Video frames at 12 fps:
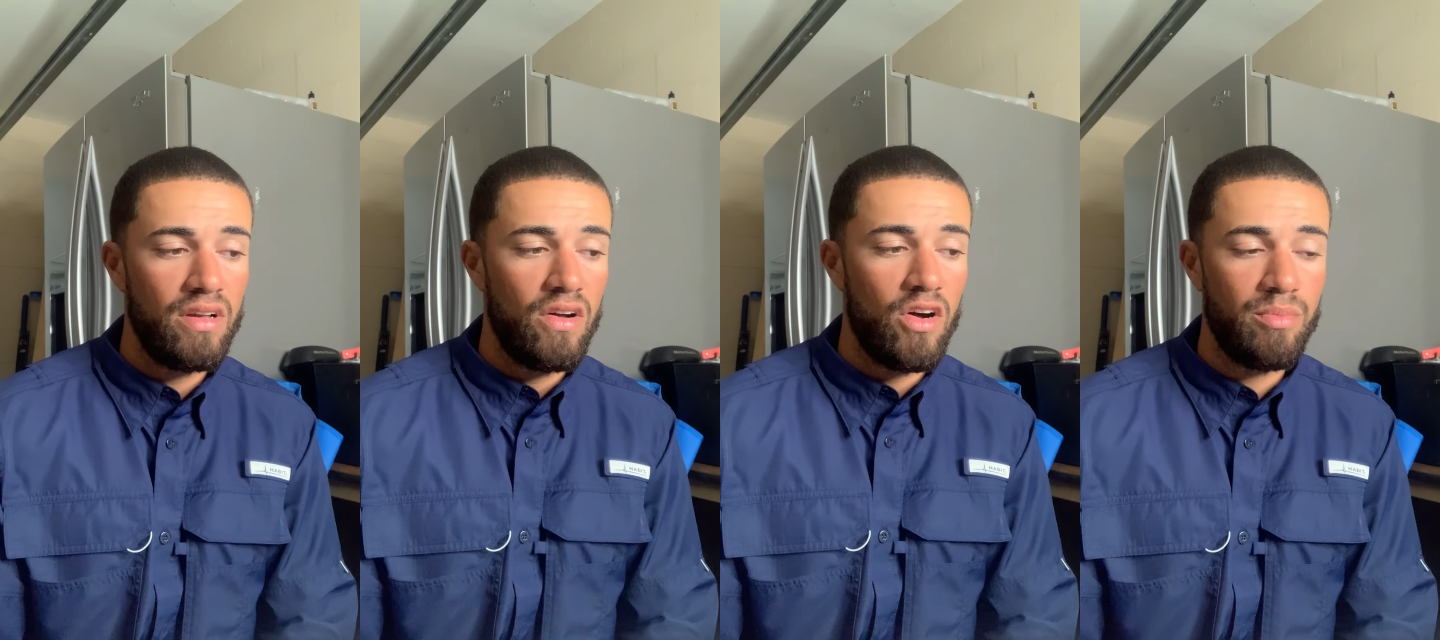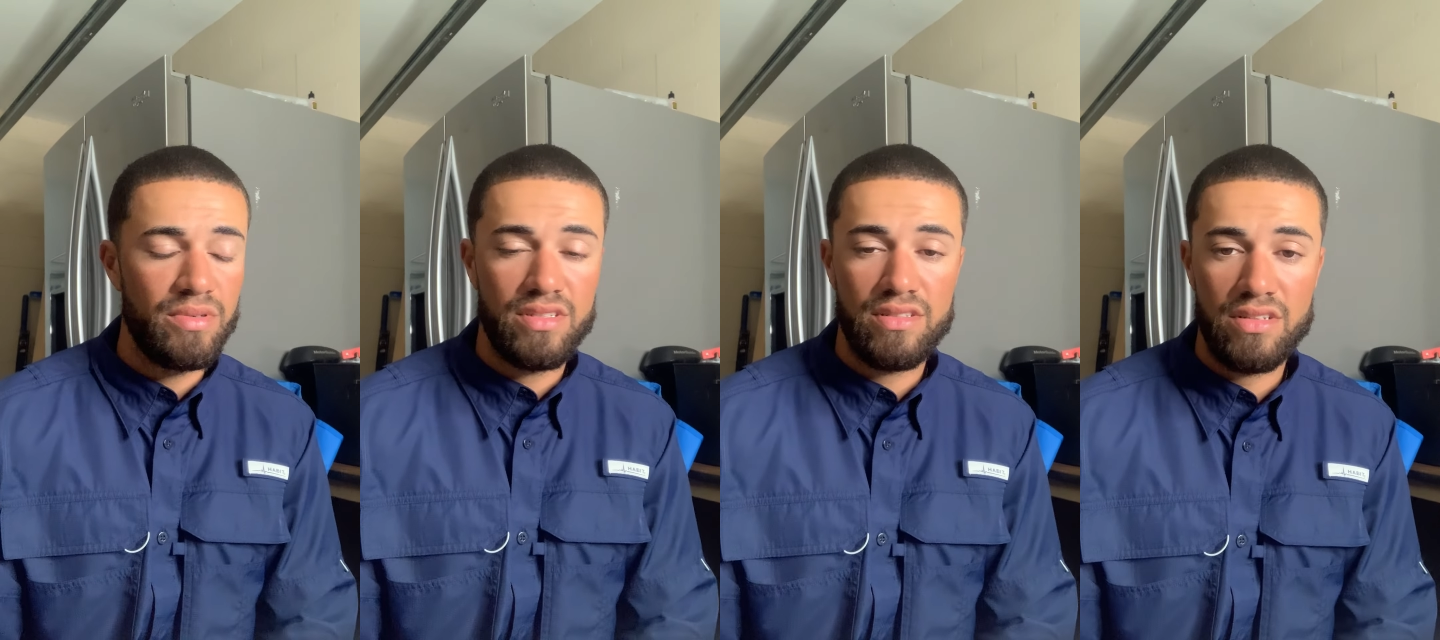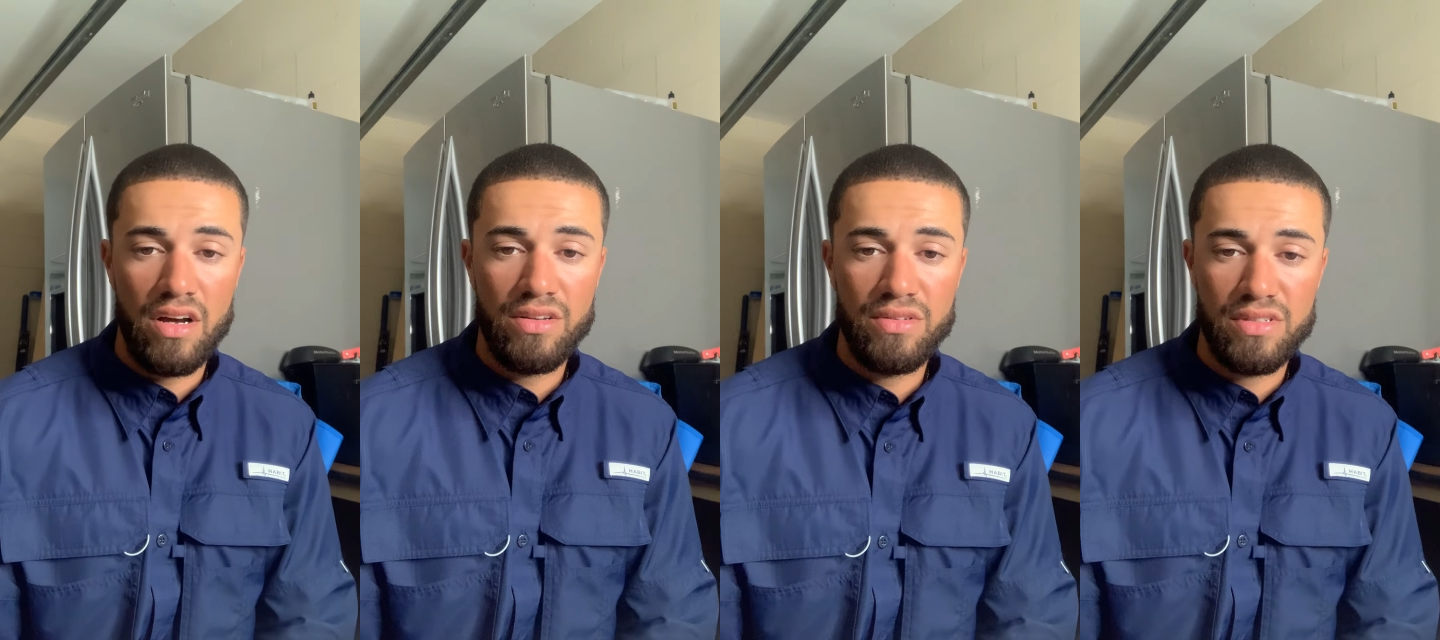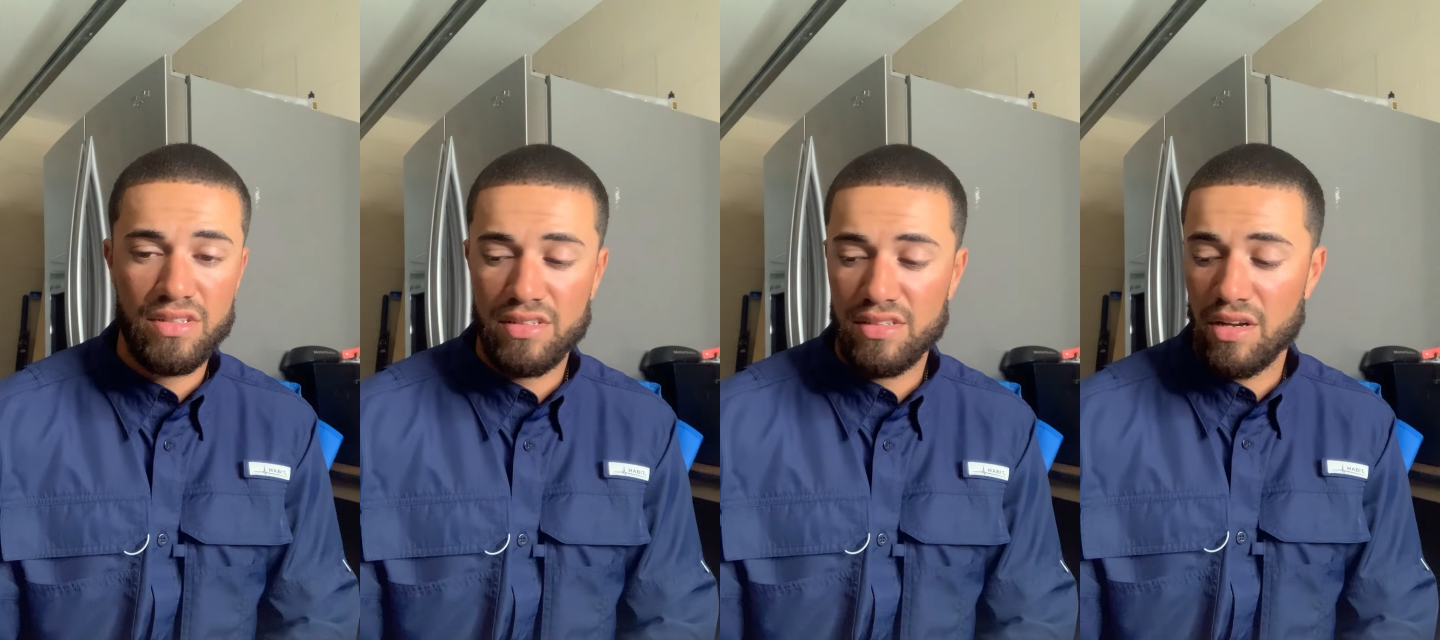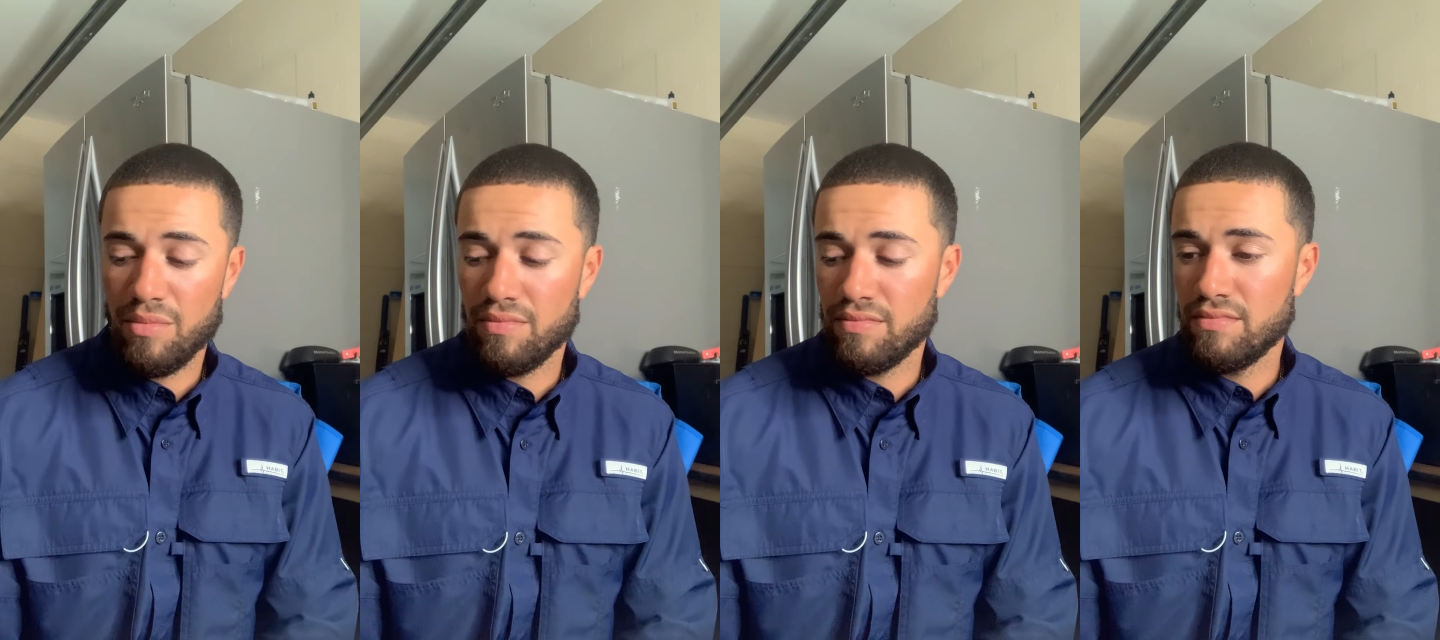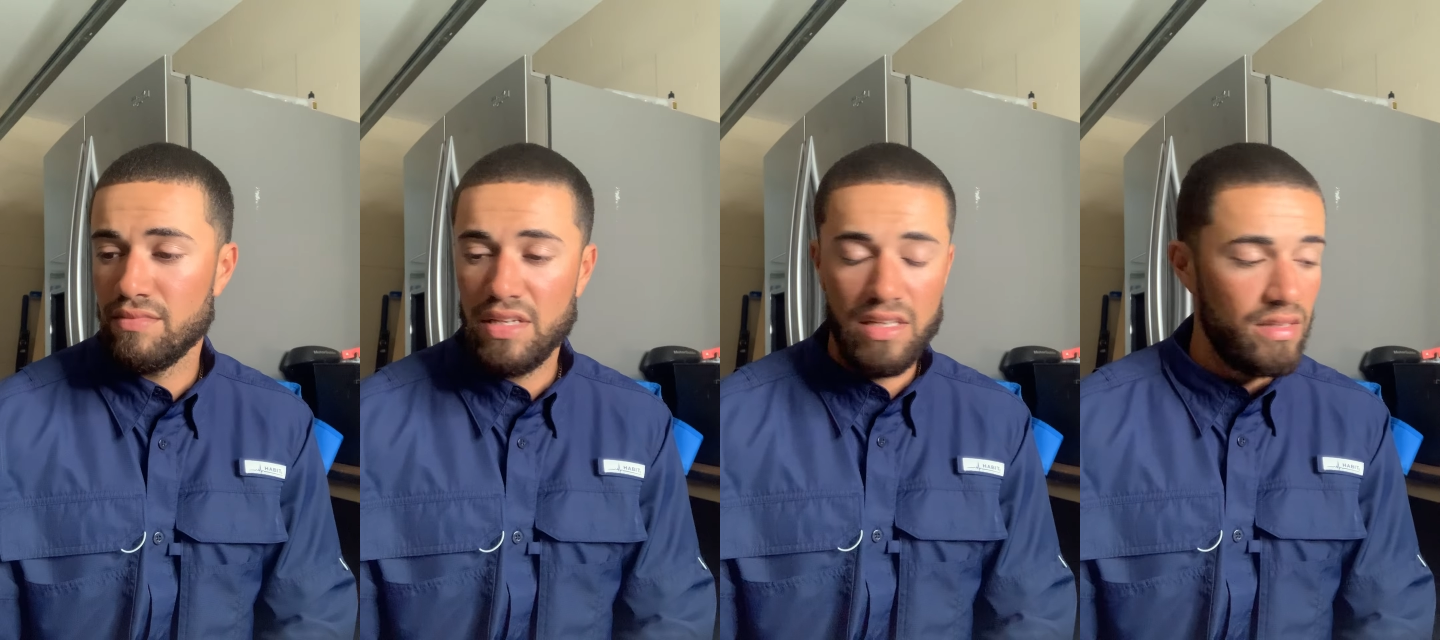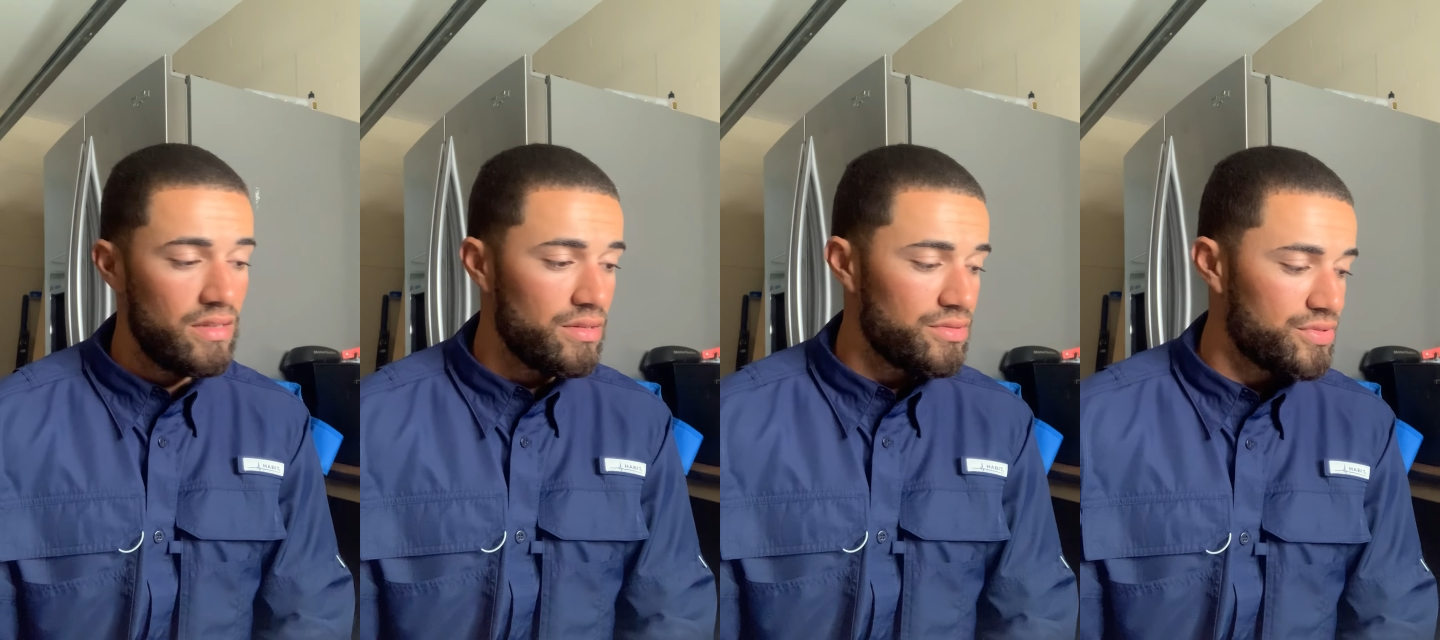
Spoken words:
Hope it's taught you some little